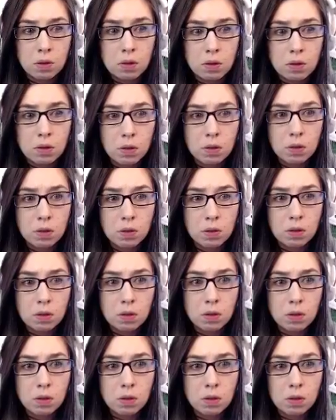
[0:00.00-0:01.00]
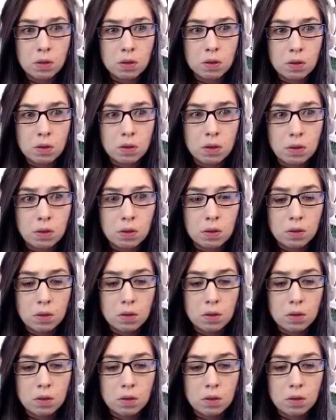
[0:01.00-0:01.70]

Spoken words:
(silence)